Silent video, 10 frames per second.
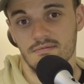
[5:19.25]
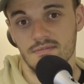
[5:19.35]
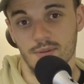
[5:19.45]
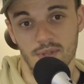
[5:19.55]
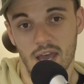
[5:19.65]

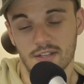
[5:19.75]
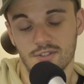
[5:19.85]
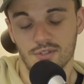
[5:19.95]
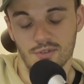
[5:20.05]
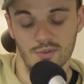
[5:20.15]
tip of the hat
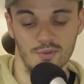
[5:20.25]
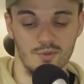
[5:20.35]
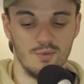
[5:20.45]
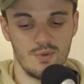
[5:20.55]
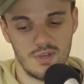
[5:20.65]

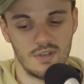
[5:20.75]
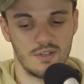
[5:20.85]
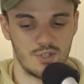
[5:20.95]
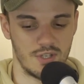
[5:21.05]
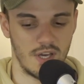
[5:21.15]
to
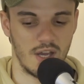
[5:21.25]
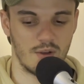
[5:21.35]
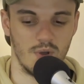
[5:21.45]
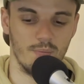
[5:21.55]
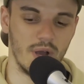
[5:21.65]

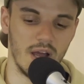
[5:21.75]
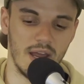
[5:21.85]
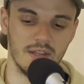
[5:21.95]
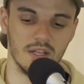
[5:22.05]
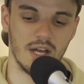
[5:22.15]
Chautauqua.
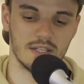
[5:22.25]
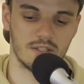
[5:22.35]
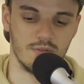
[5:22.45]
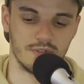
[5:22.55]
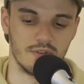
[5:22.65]
But the
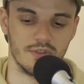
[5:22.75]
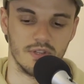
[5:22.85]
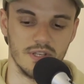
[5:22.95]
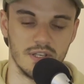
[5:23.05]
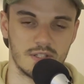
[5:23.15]
last horse on the
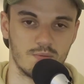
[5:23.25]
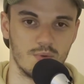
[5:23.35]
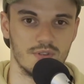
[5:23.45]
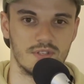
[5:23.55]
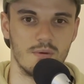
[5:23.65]
list
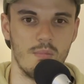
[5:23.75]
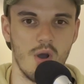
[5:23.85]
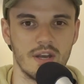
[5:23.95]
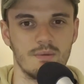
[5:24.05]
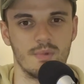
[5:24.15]
was the
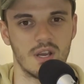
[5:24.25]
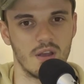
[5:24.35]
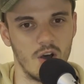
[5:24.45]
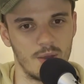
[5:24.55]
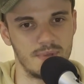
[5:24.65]
mighty
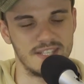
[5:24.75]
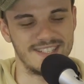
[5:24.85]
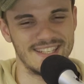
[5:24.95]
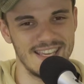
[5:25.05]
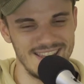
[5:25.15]
Makybe
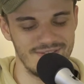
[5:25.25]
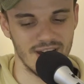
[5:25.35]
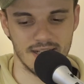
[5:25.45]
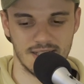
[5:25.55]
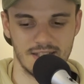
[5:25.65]

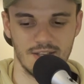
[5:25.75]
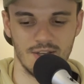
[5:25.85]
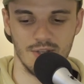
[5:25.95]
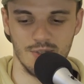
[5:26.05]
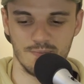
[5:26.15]
Diva.
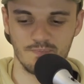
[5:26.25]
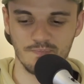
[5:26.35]
So